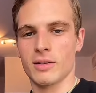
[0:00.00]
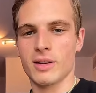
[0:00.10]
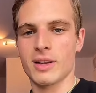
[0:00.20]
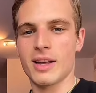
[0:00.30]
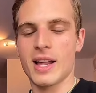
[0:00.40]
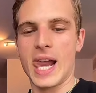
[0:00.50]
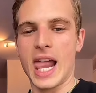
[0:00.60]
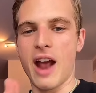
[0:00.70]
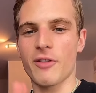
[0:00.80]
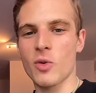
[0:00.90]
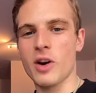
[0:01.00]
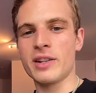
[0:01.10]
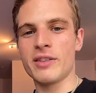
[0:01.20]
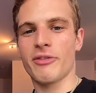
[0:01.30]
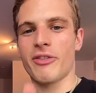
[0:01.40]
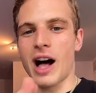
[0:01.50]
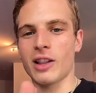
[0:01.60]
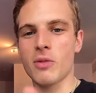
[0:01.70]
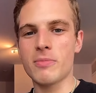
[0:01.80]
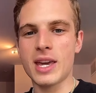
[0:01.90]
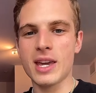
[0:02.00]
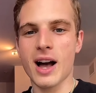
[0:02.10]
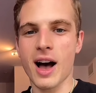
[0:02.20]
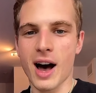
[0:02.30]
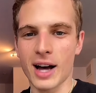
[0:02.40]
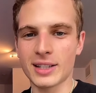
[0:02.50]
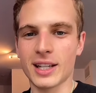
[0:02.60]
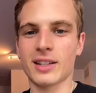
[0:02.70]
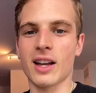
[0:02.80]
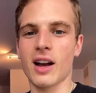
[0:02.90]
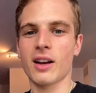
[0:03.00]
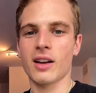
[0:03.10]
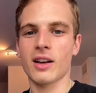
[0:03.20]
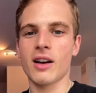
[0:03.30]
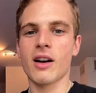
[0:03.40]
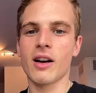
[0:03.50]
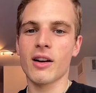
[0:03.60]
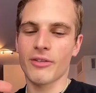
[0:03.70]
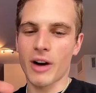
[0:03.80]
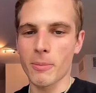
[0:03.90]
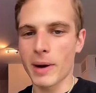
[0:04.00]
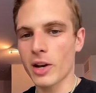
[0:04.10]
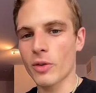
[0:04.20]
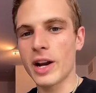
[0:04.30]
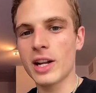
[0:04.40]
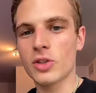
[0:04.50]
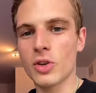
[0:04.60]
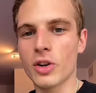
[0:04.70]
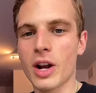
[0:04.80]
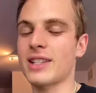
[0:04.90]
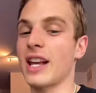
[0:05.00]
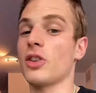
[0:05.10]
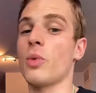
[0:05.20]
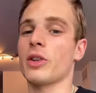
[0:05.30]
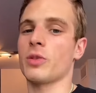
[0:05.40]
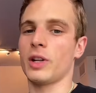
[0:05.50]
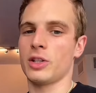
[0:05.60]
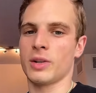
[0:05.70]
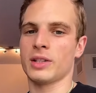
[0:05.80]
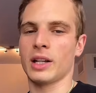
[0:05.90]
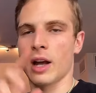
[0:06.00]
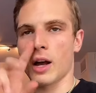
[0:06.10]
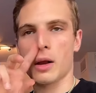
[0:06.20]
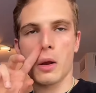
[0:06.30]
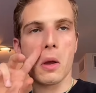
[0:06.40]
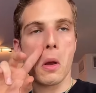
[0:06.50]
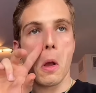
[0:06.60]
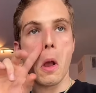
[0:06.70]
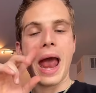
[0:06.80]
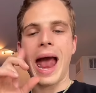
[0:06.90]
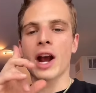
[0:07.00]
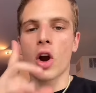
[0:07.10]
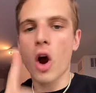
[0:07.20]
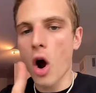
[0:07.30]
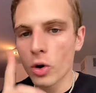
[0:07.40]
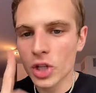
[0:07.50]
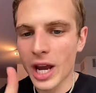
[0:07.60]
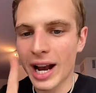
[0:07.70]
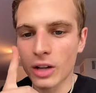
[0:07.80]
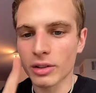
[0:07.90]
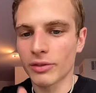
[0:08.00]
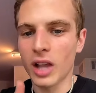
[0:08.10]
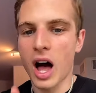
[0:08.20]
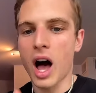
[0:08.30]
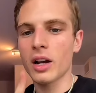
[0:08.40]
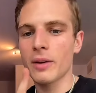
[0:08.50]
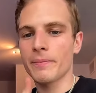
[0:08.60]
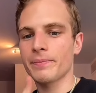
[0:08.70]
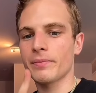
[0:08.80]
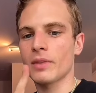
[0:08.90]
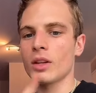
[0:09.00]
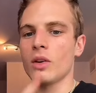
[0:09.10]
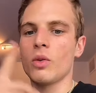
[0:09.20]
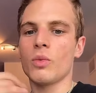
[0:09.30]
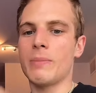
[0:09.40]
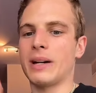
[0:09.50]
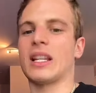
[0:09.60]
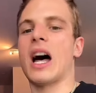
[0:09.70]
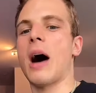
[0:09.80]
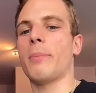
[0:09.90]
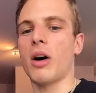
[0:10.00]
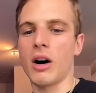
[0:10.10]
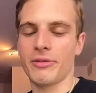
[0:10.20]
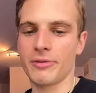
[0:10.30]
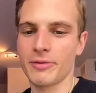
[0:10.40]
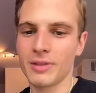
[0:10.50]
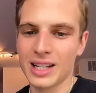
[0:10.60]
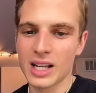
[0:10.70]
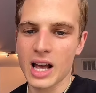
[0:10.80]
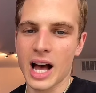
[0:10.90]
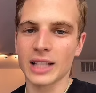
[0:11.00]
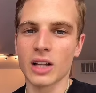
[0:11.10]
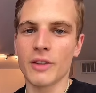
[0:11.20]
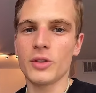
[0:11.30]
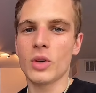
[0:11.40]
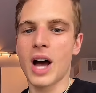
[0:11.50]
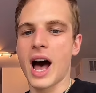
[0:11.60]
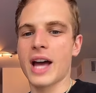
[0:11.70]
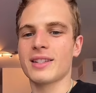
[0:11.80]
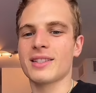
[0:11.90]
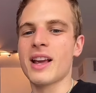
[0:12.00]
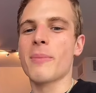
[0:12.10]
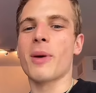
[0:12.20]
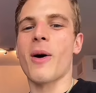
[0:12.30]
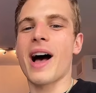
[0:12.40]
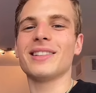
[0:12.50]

I think so. Everyone, follow me on TikTok. Follow Michael Rainey Jr. It's actually Where's 22 on TikTok, and go check out the vlog. We about to hop off. I love you guys, bro.